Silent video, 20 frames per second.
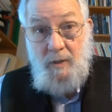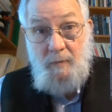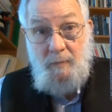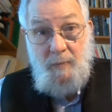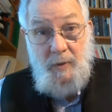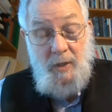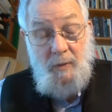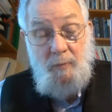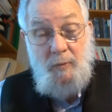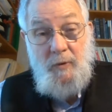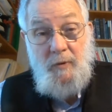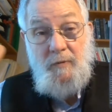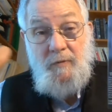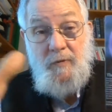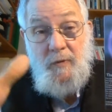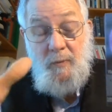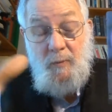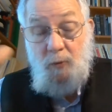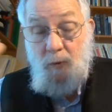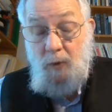people
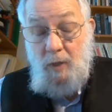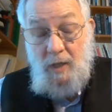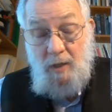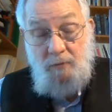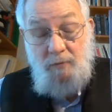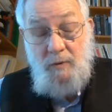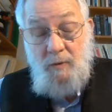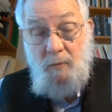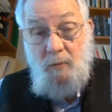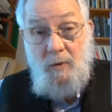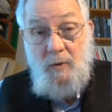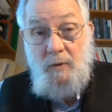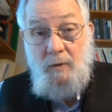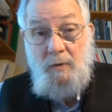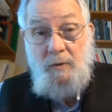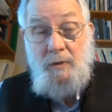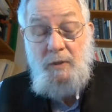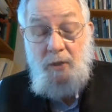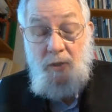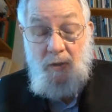from around the
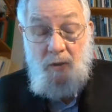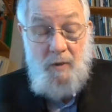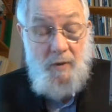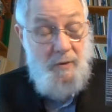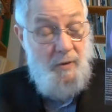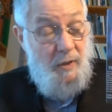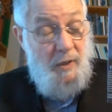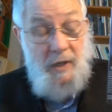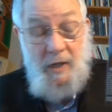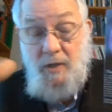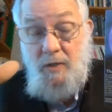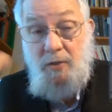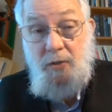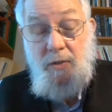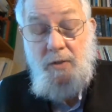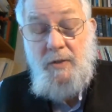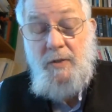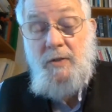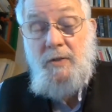world in all the nations,